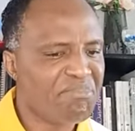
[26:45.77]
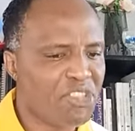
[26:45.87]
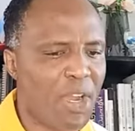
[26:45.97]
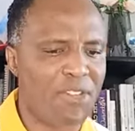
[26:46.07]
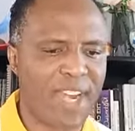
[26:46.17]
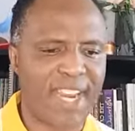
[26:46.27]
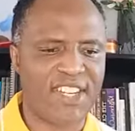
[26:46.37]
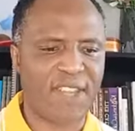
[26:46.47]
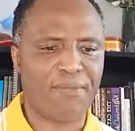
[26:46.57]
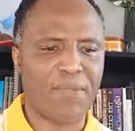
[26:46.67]
200
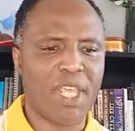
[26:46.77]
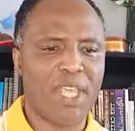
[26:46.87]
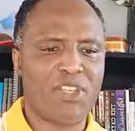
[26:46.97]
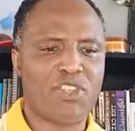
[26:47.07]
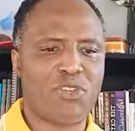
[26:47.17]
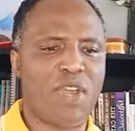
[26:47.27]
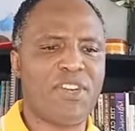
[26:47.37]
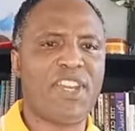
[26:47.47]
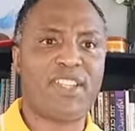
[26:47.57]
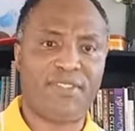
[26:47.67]
AD, so
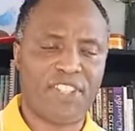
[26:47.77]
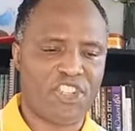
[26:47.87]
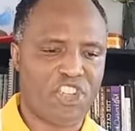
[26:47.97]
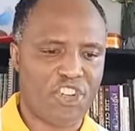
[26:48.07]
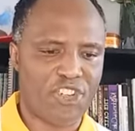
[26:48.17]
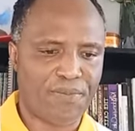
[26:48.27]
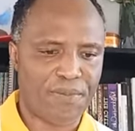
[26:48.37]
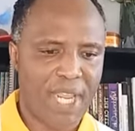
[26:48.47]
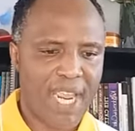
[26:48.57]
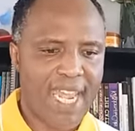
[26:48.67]
200 years after the church.
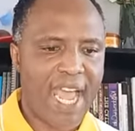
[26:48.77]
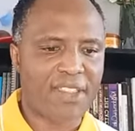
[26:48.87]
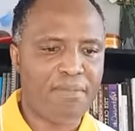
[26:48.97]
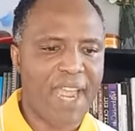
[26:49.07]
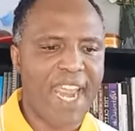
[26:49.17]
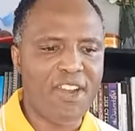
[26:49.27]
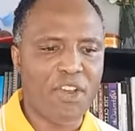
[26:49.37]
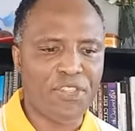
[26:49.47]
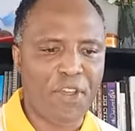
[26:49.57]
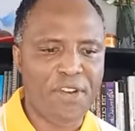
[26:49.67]
Now, the main
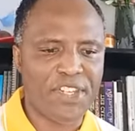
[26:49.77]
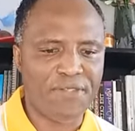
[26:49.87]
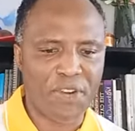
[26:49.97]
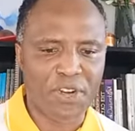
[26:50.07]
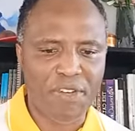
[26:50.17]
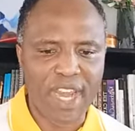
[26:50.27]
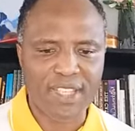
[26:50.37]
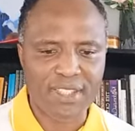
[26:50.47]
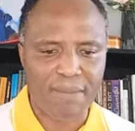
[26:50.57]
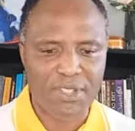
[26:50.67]
authority for Greek
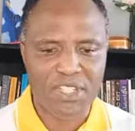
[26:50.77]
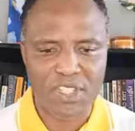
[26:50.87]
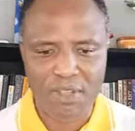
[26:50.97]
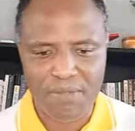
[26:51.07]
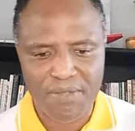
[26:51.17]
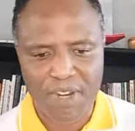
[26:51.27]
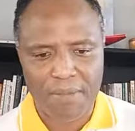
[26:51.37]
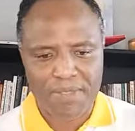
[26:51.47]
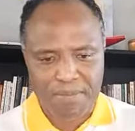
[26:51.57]
skepticism developed